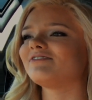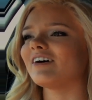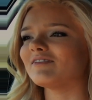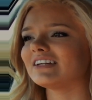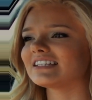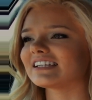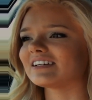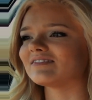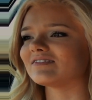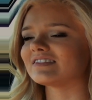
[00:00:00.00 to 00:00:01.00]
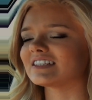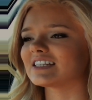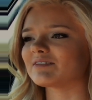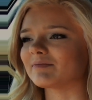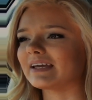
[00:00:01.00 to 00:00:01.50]
Feminism
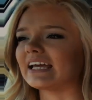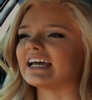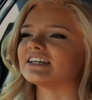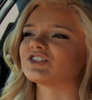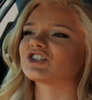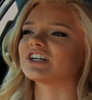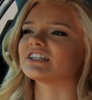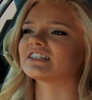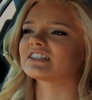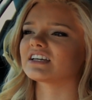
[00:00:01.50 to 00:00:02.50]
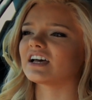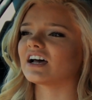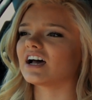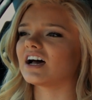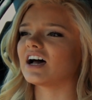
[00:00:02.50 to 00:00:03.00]
to me is just
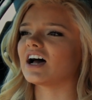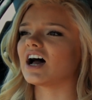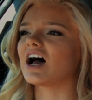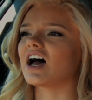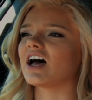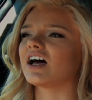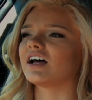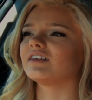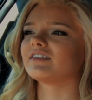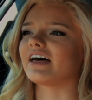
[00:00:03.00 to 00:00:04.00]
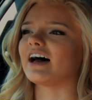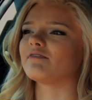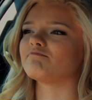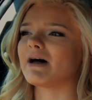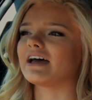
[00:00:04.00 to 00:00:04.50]

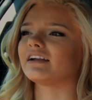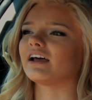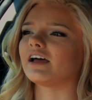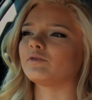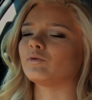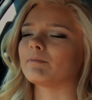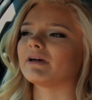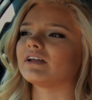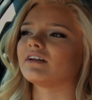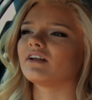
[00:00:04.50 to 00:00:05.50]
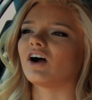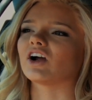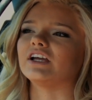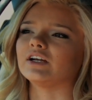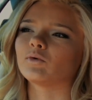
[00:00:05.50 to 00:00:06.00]
that men and women
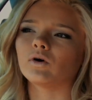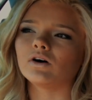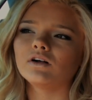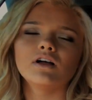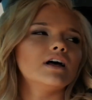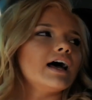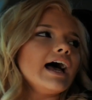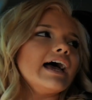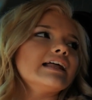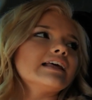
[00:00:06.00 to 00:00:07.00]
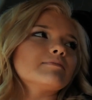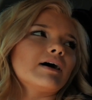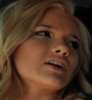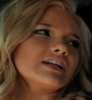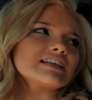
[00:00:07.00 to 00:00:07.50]
are equal, and in
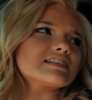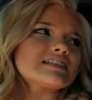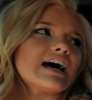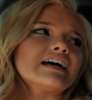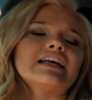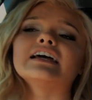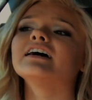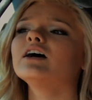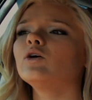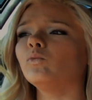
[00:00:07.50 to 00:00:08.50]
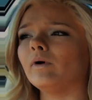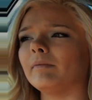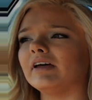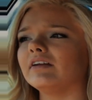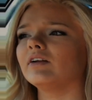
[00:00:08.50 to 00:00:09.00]
modern day society,
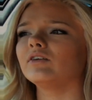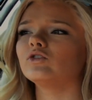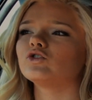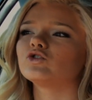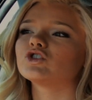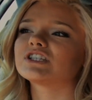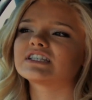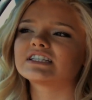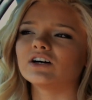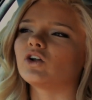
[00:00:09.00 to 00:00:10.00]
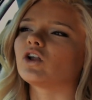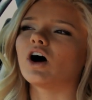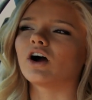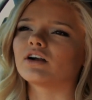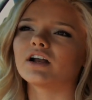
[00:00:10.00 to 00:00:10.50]
women still
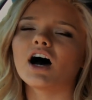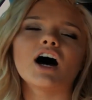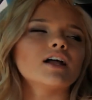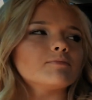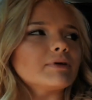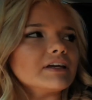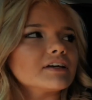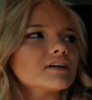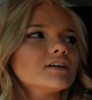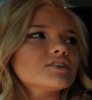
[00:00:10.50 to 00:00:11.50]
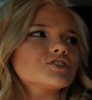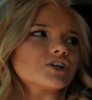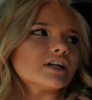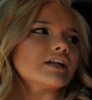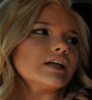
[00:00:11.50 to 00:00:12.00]
are not being treated